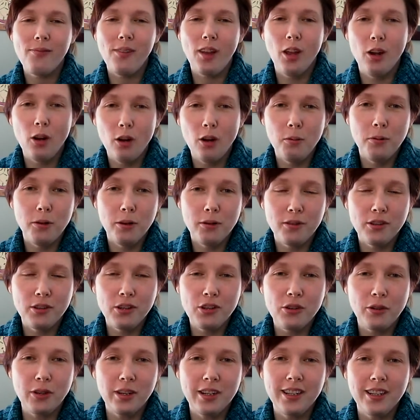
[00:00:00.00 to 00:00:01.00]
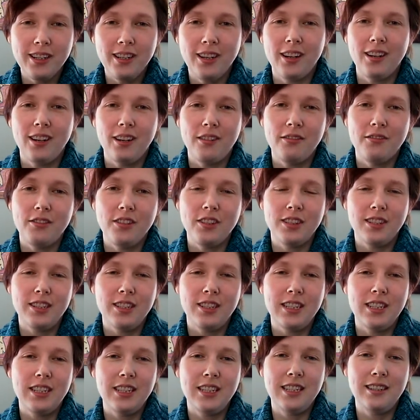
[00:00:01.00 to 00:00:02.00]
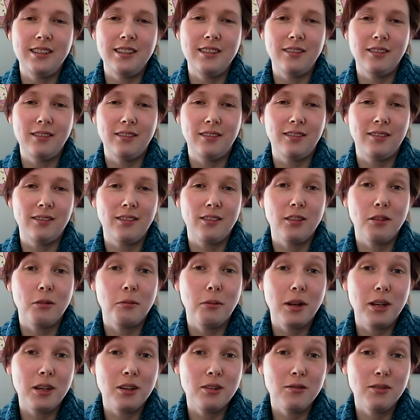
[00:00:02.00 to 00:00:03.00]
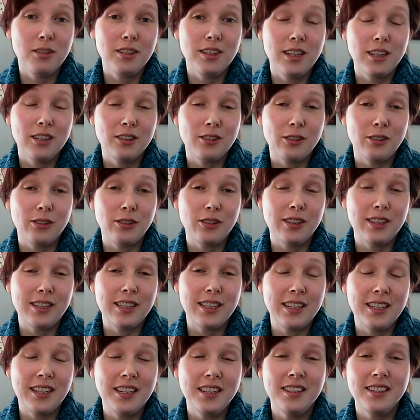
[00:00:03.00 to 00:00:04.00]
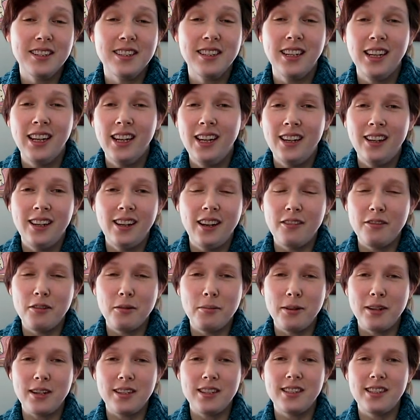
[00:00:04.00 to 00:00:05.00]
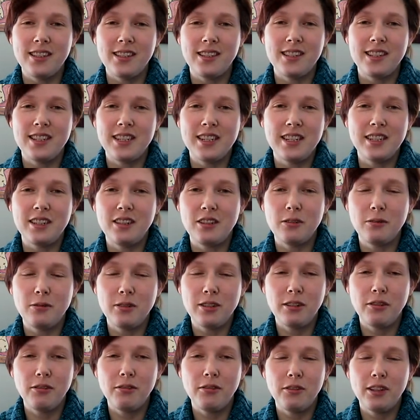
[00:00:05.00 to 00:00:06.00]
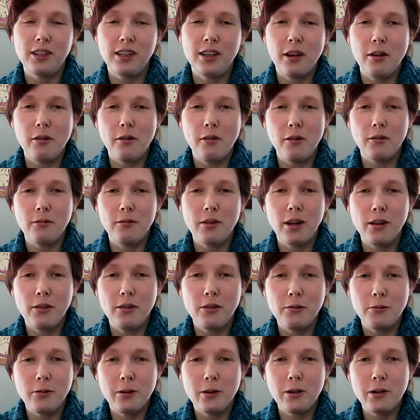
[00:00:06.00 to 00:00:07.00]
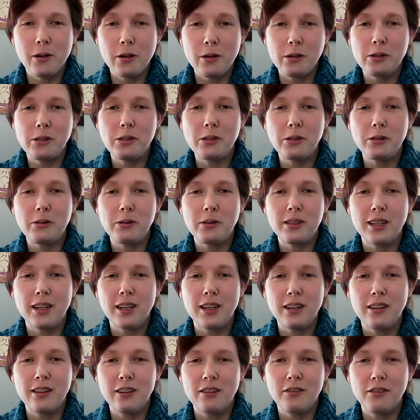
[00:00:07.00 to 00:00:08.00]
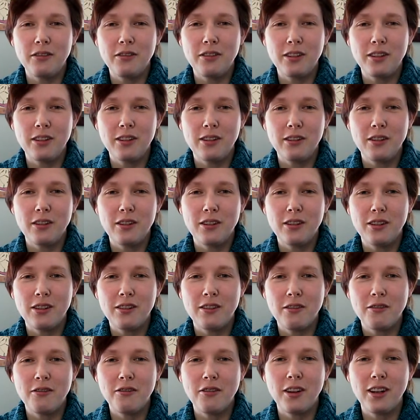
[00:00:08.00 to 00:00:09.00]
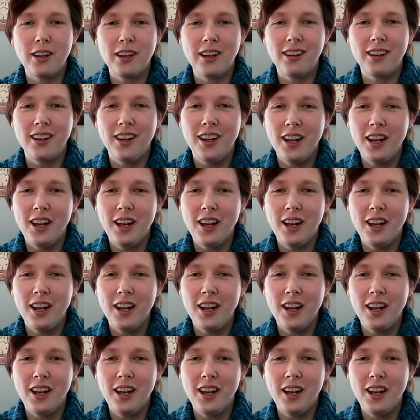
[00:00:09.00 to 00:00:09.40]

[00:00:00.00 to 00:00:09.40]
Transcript: I hope you enjoyed it. I'd love to see the way you say certain things. Everybody says things so differently all around the world, so it's kind of fun